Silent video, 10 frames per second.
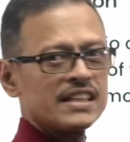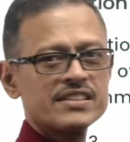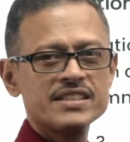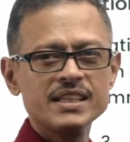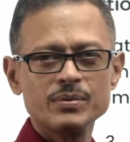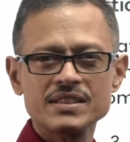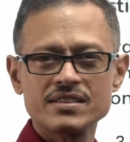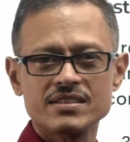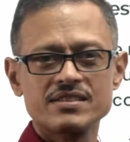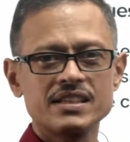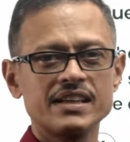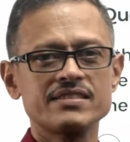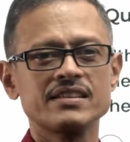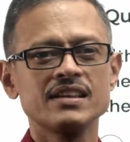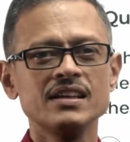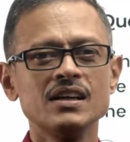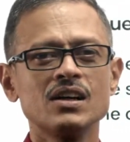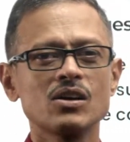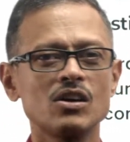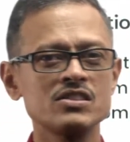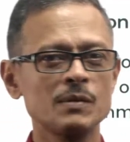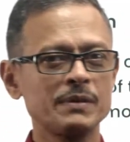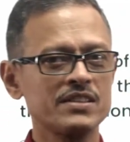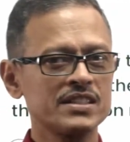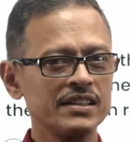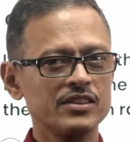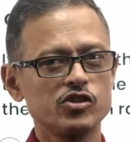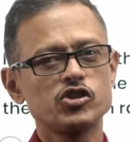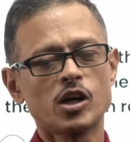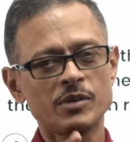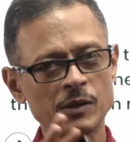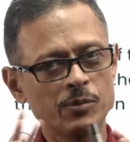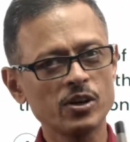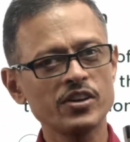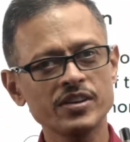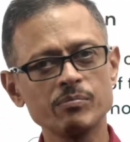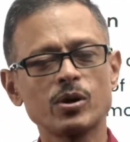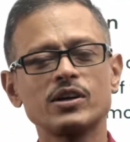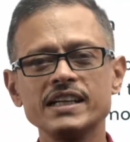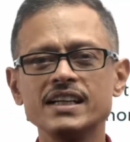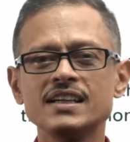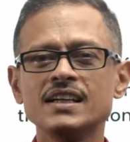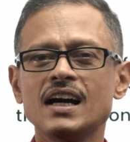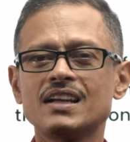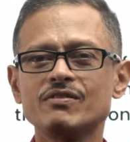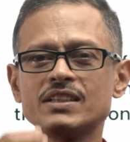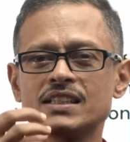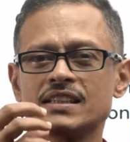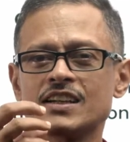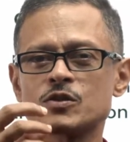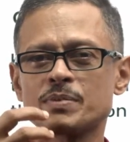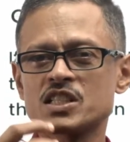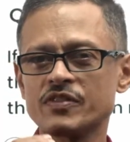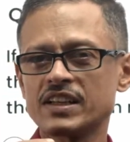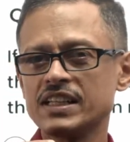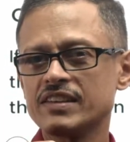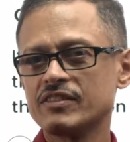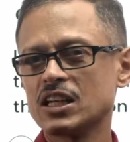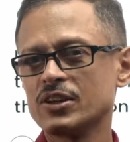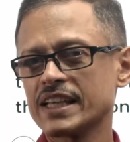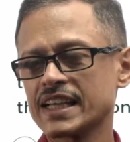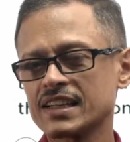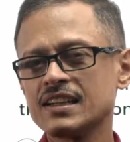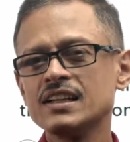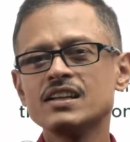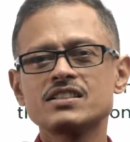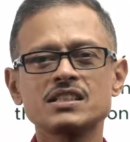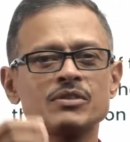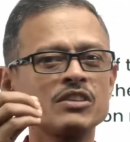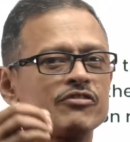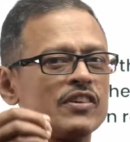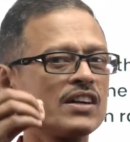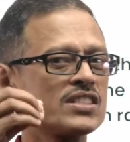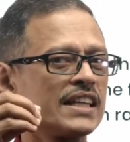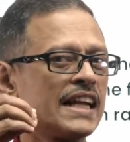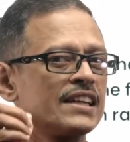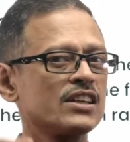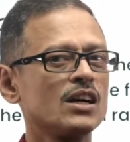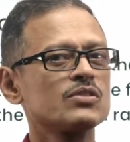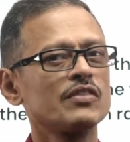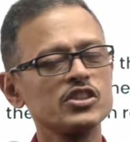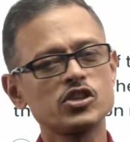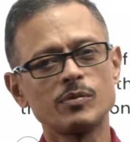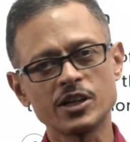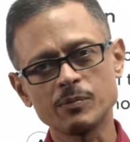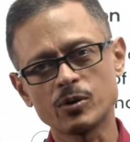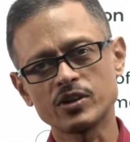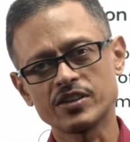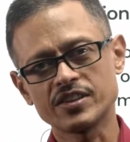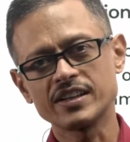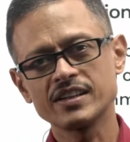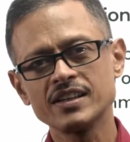in sequences and series. Concept tested, geometric progression broadly, and within that specifically, we are looking at some of the first n terms of a geometric progression.